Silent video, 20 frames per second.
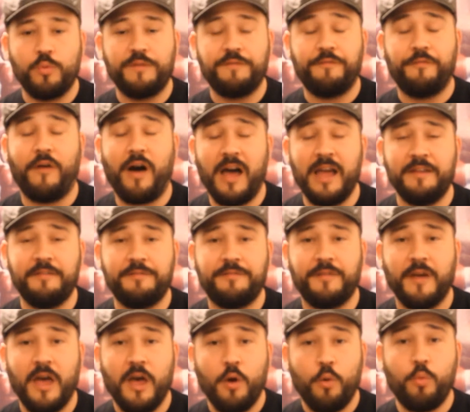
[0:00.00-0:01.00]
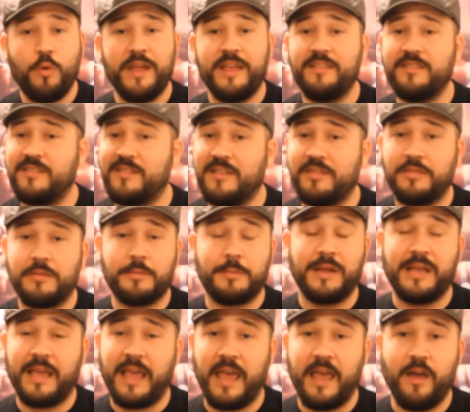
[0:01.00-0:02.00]
with 5 wins and
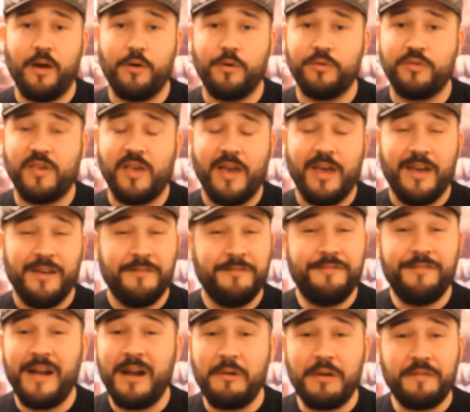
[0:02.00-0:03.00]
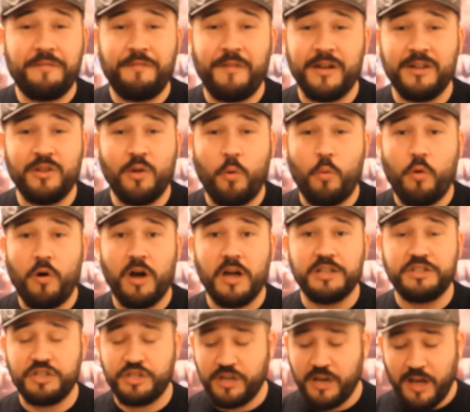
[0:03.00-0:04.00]
3 KOs. Very fun to
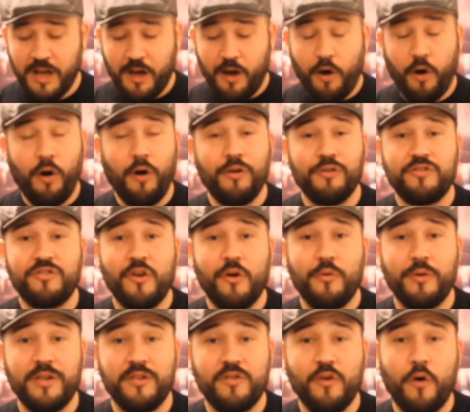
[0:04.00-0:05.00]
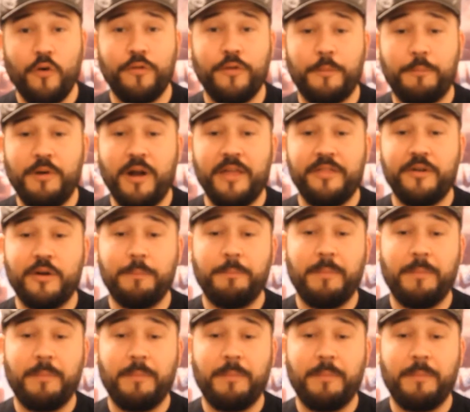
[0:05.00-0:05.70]
watch. Also, his older brother